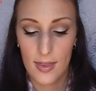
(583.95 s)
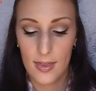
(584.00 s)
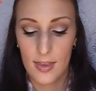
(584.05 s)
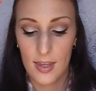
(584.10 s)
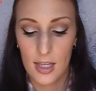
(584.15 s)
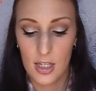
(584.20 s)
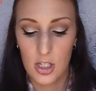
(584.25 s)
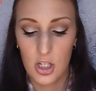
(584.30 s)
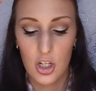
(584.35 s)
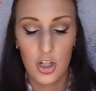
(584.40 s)

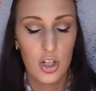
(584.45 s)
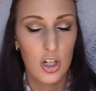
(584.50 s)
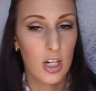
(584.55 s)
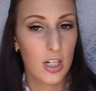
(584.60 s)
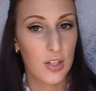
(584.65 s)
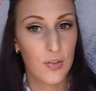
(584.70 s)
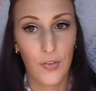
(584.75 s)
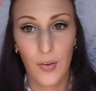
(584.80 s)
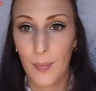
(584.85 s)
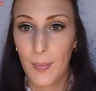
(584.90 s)
This is
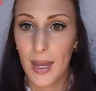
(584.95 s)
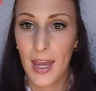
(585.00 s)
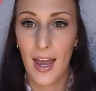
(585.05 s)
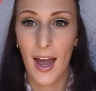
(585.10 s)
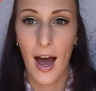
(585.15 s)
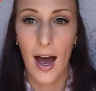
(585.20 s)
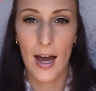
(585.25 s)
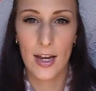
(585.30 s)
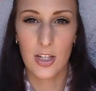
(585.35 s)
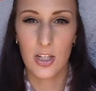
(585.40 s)
just for me.
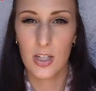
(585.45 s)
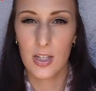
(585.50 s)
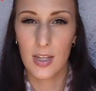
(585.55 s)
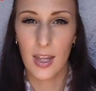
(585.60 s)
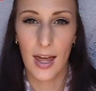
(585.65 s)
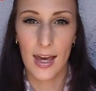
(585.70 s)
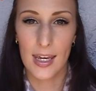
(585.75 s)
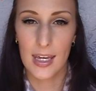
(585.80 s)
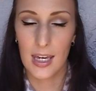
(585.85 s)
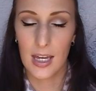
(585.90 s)
I just
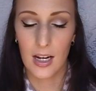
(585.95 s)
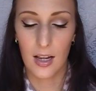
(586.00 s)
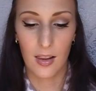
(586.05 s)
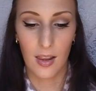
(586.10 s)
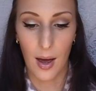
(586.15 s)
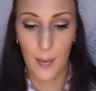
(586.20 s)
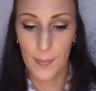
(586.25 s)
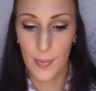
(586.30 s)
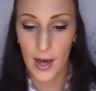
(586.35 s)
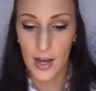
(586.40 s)
like it a
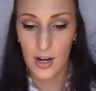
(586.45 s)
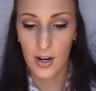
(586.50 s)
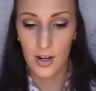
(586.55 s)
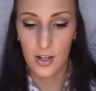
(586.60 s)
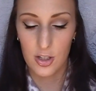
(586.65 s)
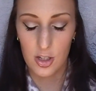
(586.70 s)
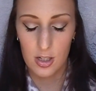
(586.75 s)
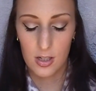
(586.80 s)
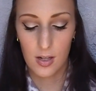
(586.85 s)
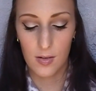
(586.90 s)
lot better.
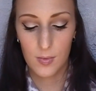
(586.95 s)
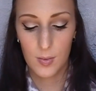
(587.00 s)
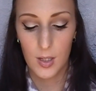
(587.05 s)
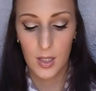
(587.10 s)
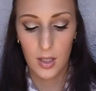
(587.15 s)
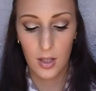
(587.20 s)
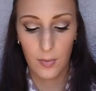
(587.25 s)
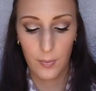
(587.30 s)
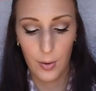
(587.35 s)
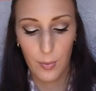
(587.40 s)
It just gives me
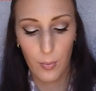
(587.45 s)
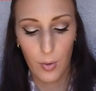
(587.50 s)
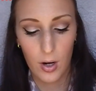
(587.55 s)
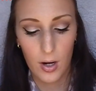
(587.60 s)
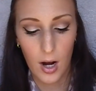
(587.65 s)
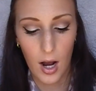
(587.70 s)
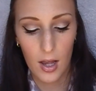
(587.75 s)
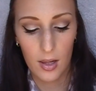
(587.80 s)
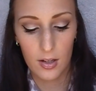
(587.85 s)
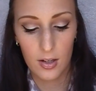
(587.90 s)
a little bit more
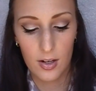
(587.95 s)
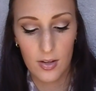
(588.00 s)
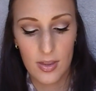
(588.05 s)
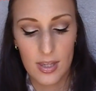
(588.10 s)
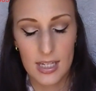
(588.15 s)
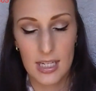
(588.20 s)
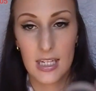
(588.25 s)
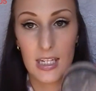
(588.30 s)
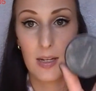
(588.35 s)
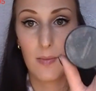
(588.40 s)
color, and
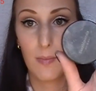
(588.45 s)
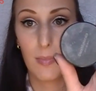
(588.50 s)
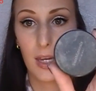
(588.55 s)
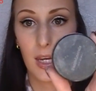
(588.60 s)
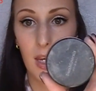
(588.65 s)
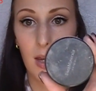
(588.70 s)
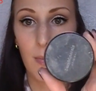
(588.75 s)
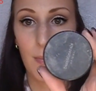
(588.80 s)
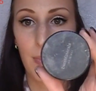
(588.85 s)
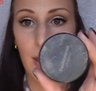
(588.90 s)
this is a
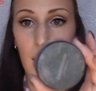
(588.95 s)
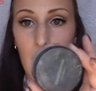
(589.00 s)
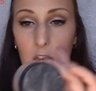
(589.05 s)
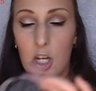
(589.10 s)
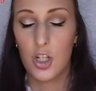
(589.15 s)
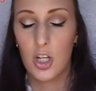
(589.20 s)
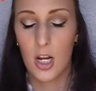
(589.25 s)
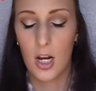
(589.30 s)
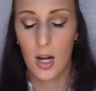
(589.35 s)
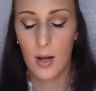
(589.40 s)
medium
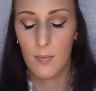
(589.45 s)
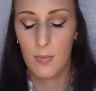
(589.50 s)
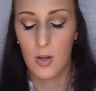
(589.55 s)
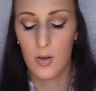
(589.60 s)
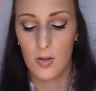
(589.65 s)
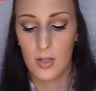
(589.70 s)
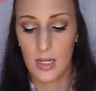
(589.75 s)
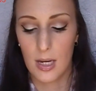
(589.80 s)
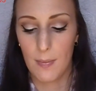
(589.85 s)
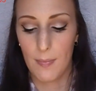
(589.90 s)
beige, and I'm
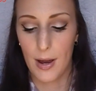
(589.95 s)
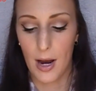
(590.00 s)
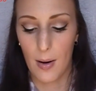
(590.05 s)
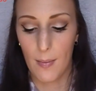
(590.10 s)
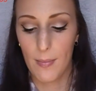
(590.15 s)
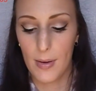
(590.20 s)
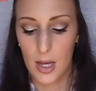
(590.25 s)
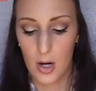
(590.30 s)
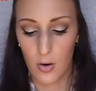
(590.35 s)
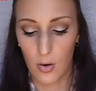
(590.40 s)
using Bare
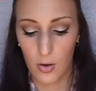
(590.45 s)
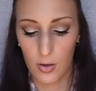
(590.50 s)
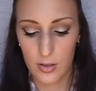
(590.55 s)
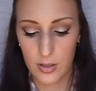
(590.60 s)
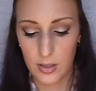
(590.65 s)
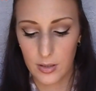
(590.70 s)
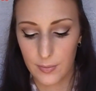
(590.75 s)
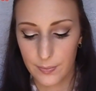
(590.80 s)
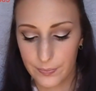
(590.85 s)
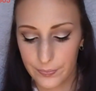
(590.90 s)

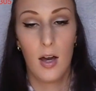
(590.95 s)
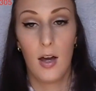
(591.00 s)
Minerals.